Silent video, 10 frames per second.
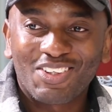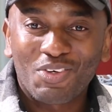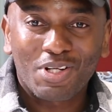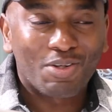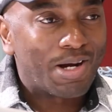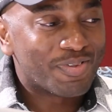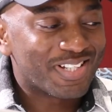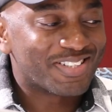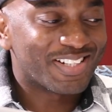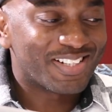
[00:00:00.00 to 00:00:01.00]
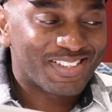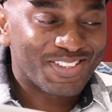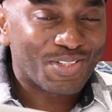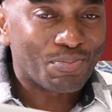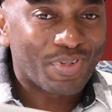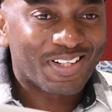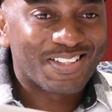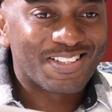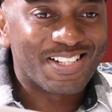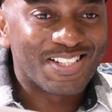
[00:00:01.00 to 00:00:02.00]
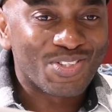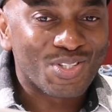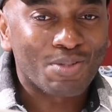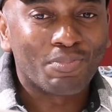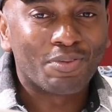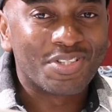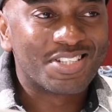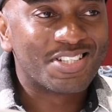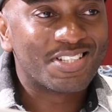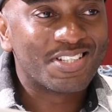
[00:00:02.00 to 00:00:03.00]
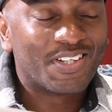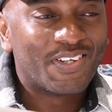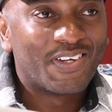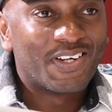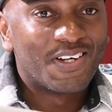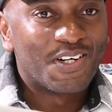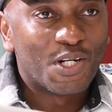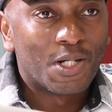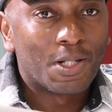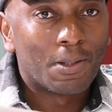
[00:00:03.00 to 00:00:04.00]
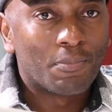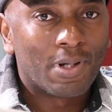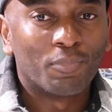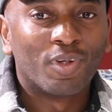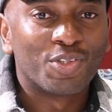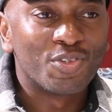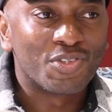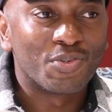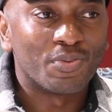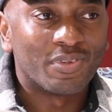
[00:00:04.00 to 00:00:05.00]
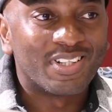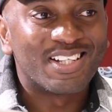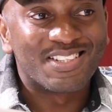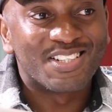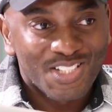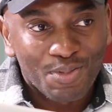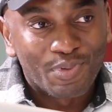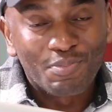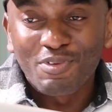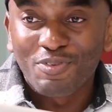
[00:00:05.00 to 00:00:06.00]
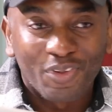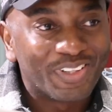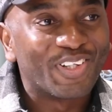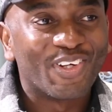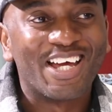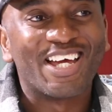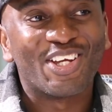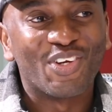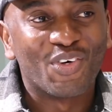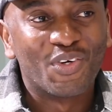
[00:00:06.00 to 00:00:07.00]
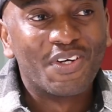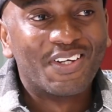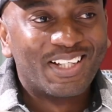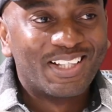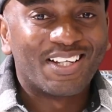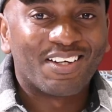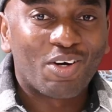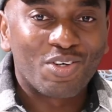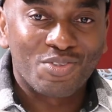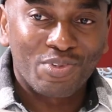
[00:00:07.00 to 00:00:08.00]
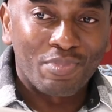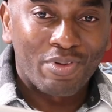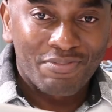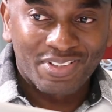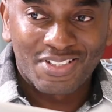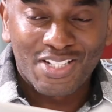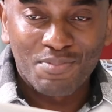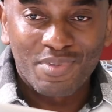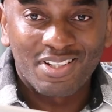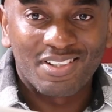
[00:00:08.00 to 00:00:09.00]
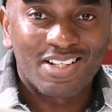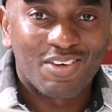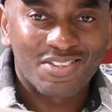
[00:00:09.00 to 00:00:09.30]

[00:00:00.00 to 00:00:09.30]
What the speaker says: Well, I was excited, but it's not something which I'm not used to. It has happened before. Yeah. I was with my wife at the time, and I